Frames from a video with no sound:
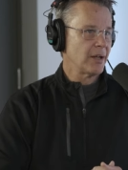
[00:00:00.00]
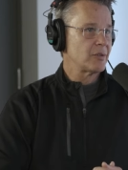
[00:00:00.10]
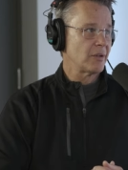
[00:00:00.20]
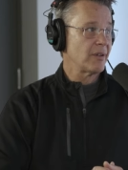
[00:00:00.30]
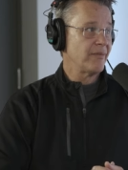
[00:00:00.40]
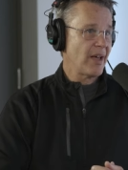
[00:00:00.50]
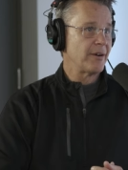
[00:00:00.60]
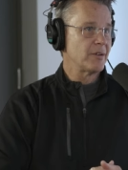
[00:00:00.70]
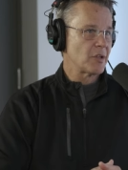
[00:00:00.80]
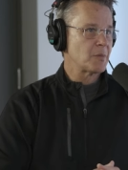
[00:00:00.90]
you know to the
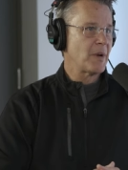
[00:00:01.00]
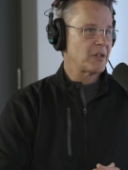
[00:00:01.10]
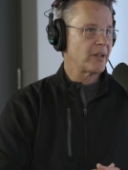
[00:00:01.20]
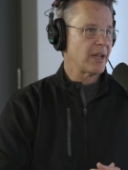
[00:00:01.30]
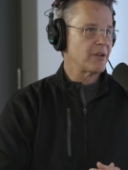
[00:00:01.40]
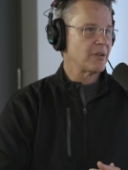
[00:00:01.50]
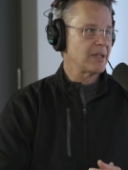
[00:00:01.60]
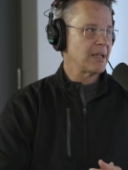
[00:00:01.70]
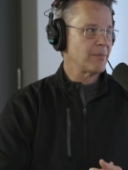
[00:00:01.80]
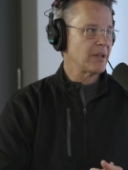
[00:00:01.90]
veterans especially on your
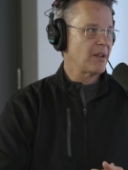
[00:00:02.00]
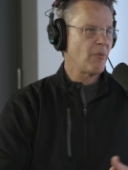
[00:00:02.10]
team and,